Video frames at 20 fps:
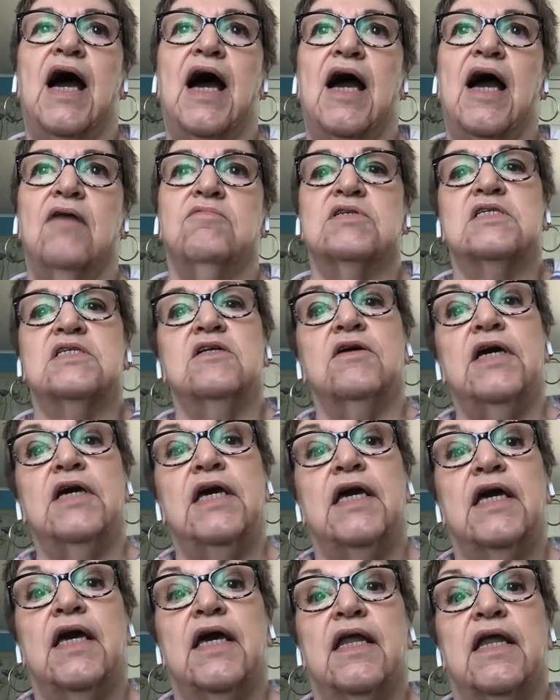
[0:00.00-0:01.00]
I was
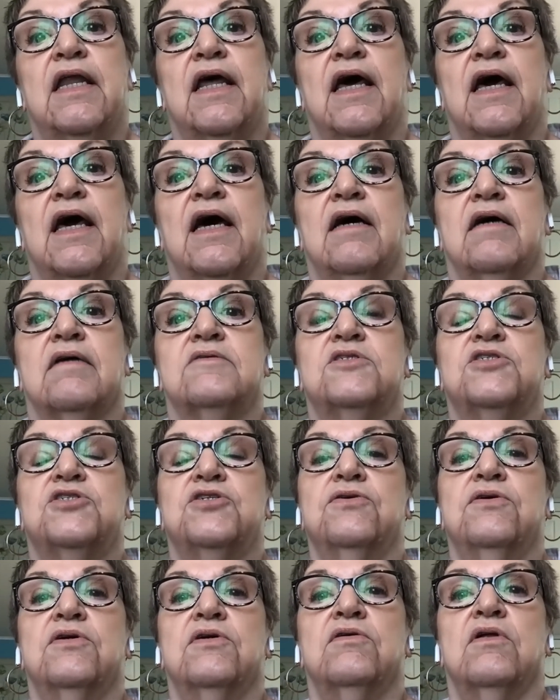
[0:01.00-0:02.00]
looking in a
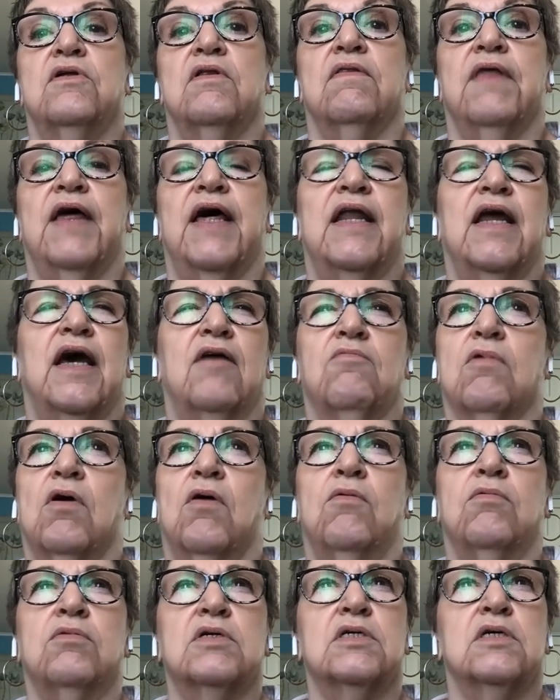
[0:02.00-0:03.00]
journal that I
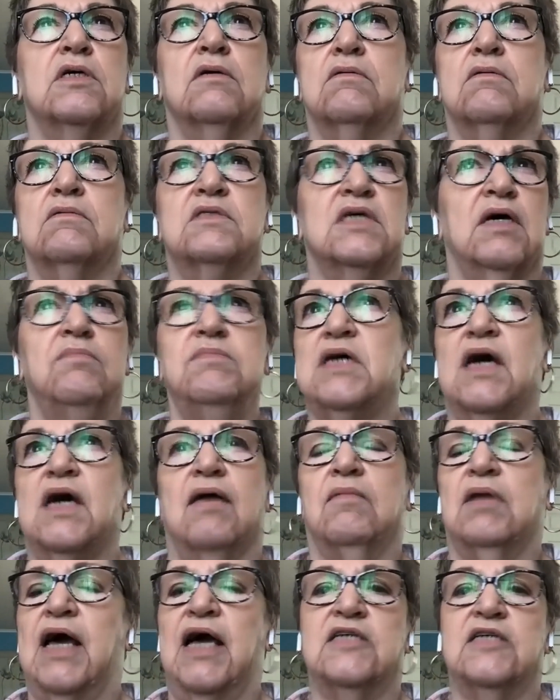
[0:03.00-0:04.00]
wrote
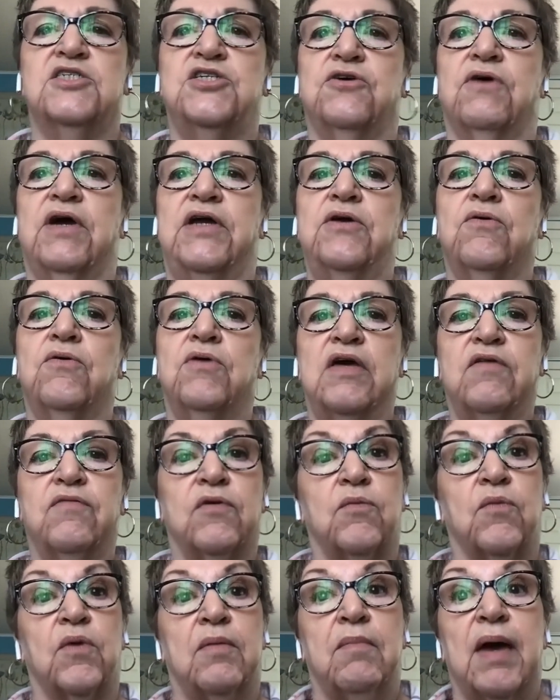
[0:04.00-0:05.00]
sometime last year, I don't
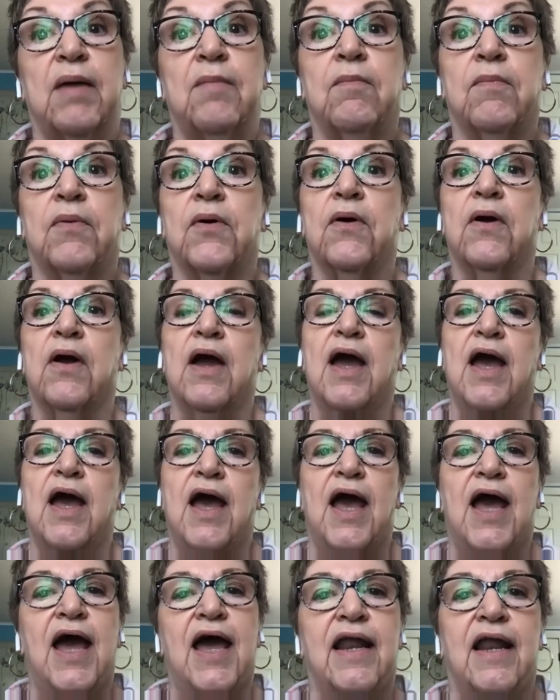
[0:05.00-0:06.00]
even remember,
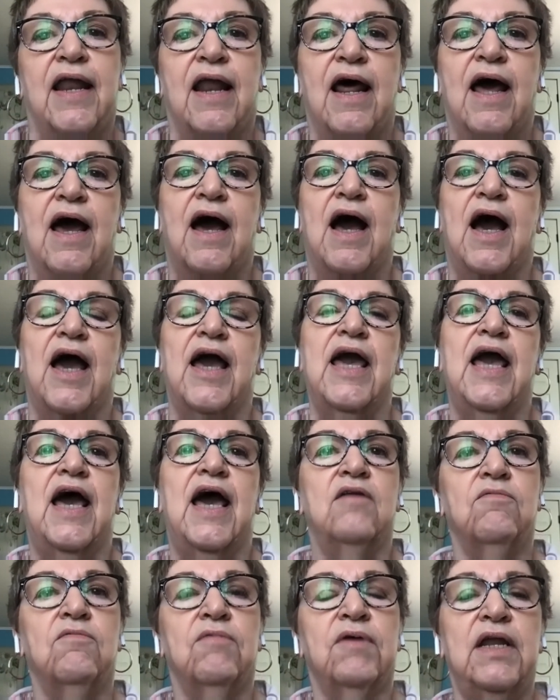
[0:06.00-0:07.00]
and I
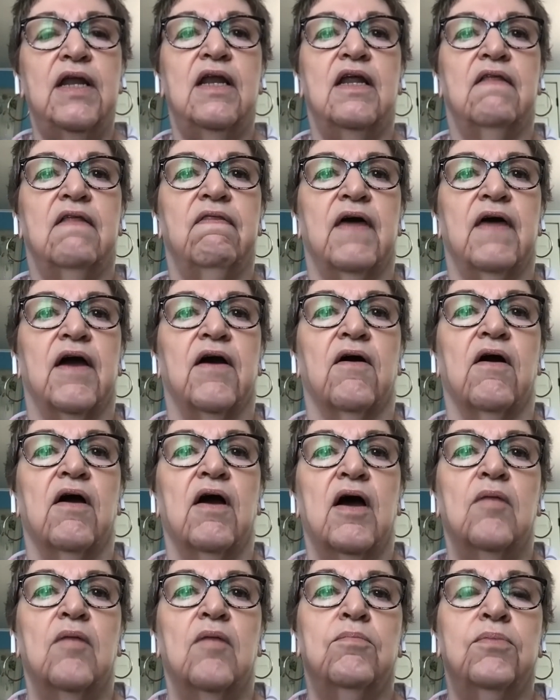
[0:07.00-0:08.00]
had written in there,
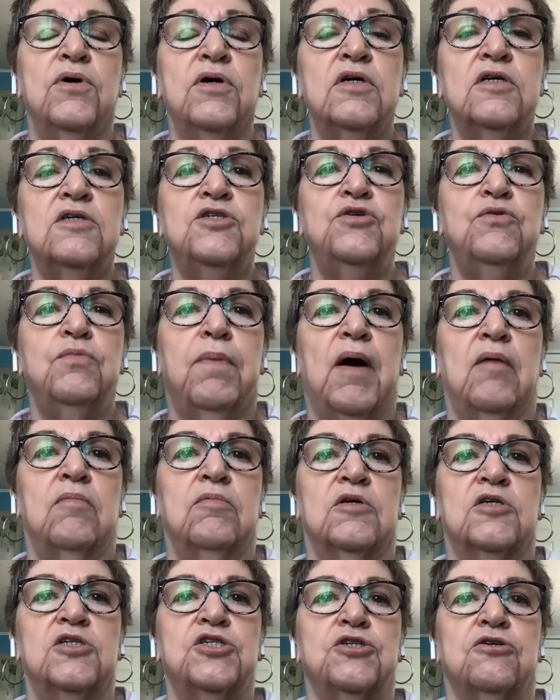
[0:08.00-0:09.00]
book to
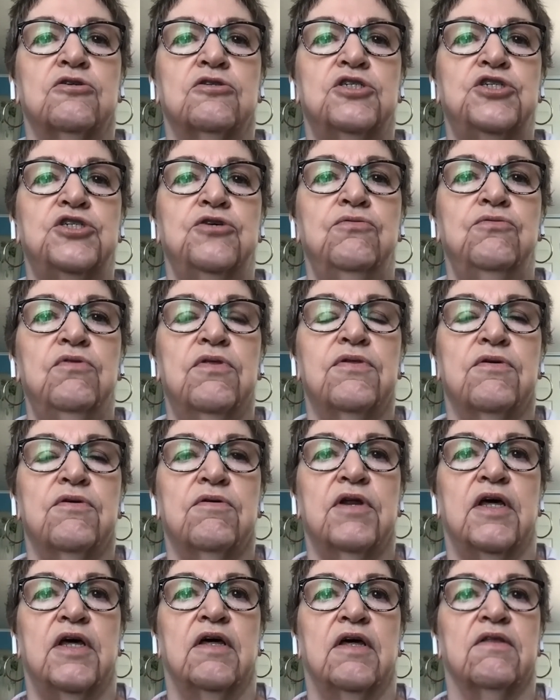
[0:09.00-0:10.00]
publisher June
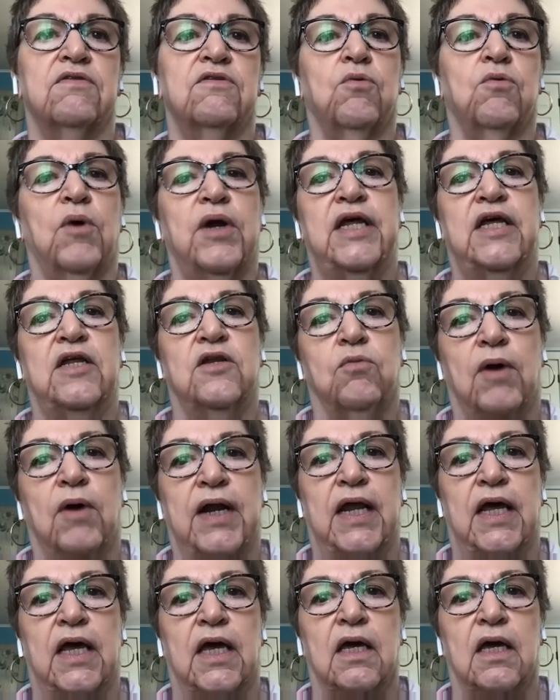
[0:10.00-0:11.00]
30th,
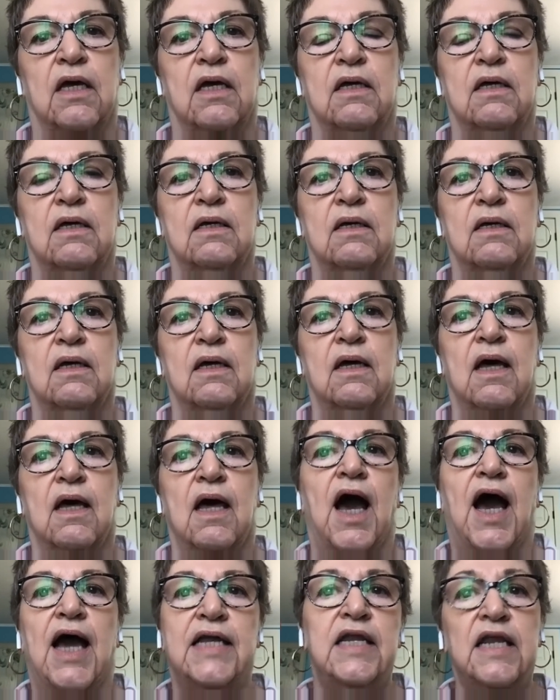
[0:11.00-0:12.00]
2020.
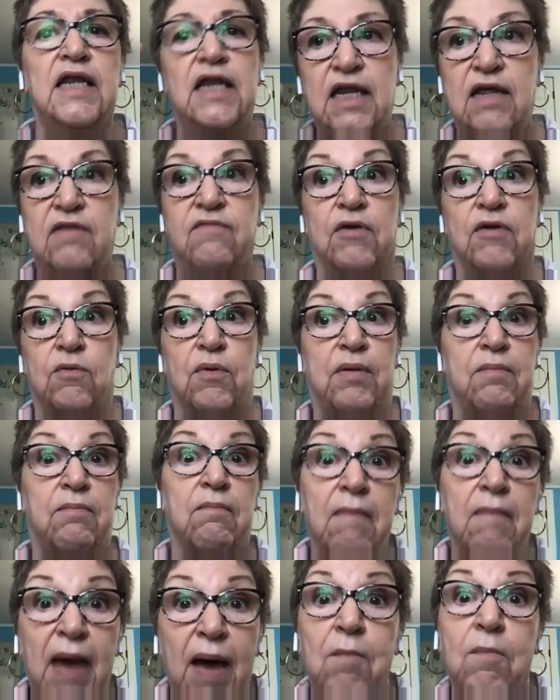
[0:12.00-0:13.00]
I didn't even
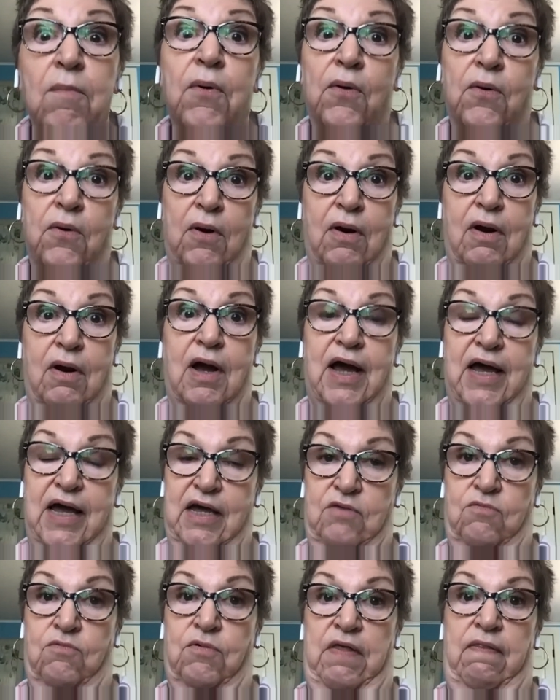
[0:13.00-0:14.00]
remember I
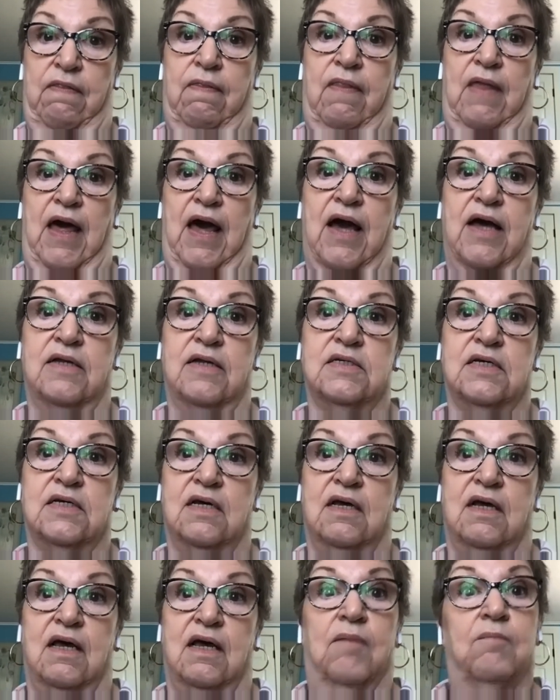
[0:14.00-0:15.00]
had written that,
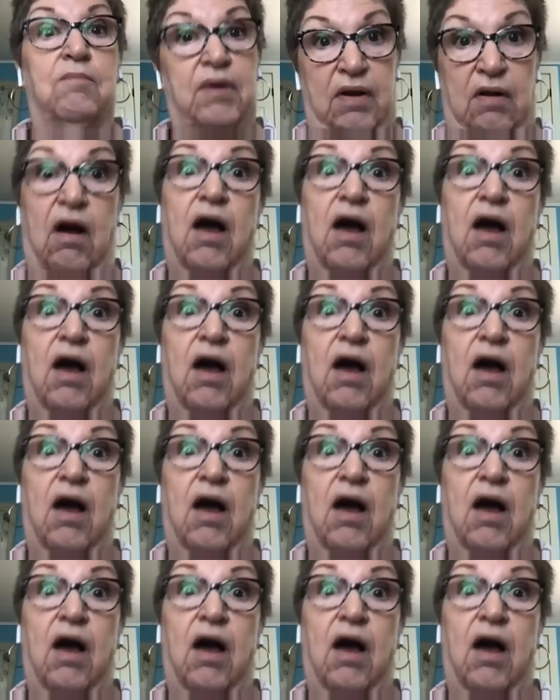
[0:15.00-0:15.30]
but